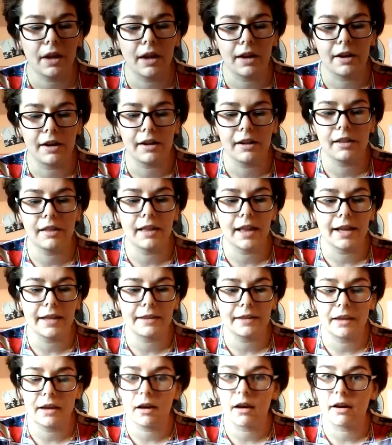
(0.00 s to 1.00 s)
I really
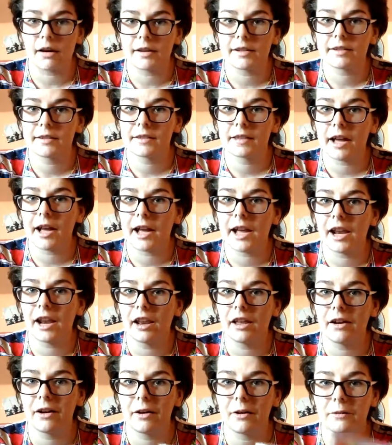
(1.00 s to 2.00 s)
like the art
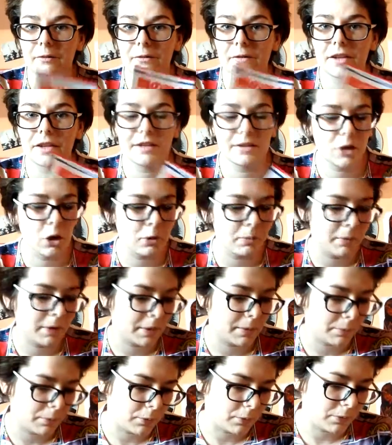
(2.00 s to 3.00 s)
style of these
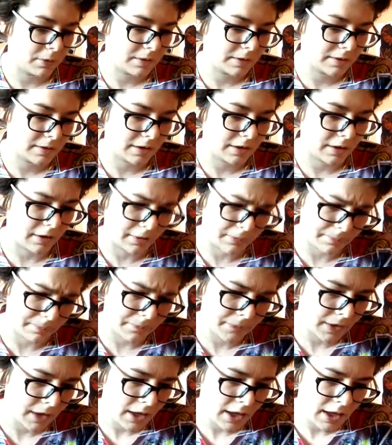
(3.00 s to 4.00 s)
comic books.
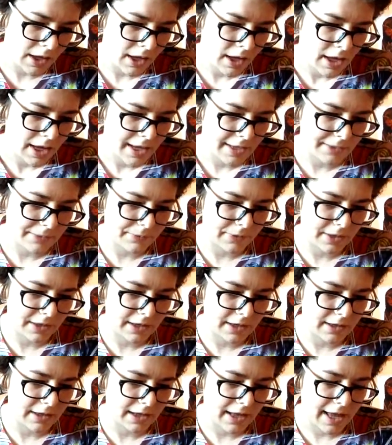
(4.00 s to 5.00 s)
It's
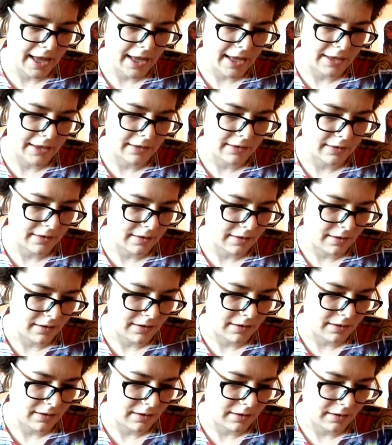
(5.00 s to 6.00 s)
written and
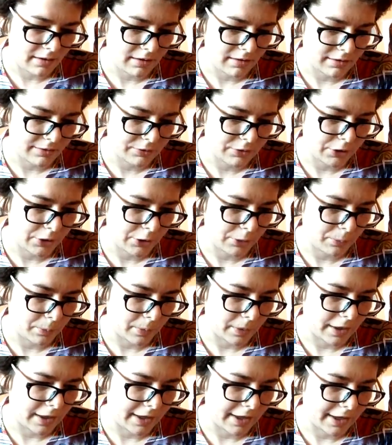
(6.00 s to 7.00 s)
drawn
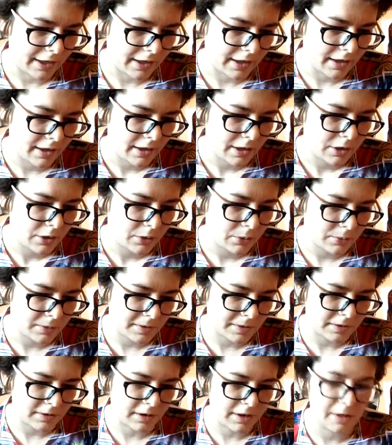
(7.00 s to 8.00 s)
by
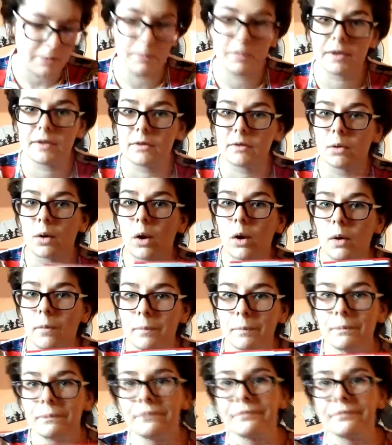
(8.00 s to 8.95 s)
Kusanagi Mizuo.